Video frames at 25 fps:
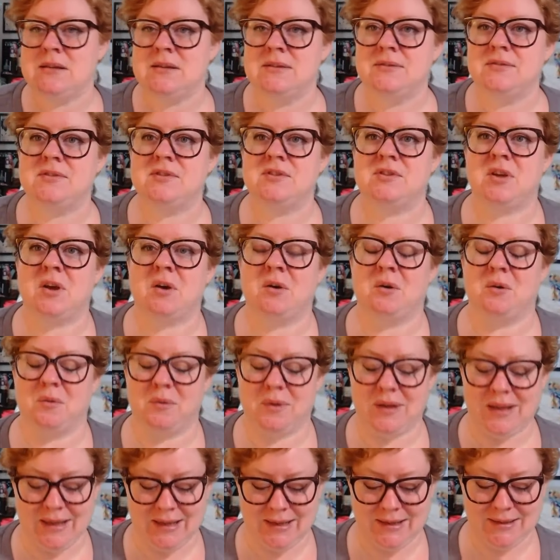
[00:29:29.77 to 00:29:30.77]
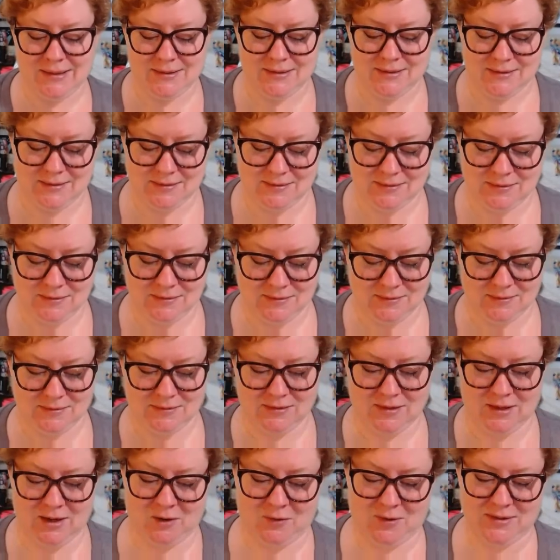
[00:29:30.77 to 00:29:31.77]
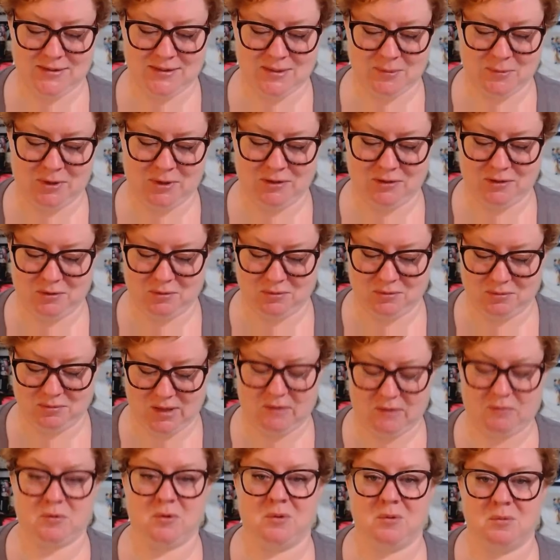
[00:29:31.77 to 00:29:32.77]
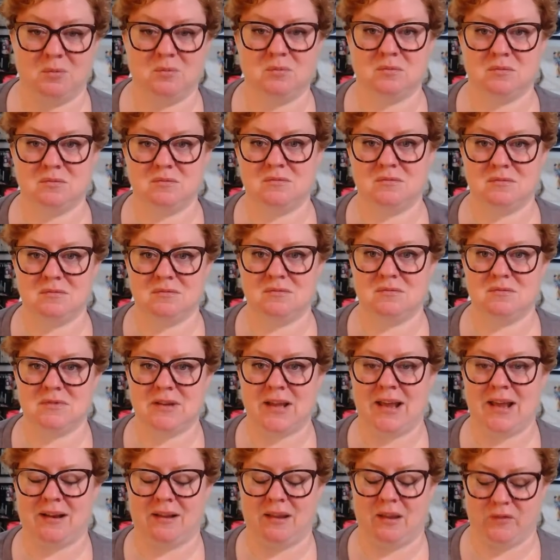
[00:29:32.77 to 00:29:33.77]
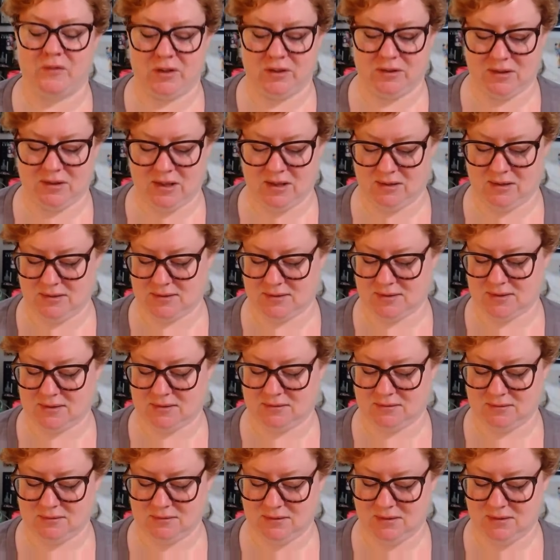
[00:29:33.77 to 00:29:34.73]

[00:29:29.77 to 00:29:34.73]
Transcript: So it, as someone who lived through 9/11, that is a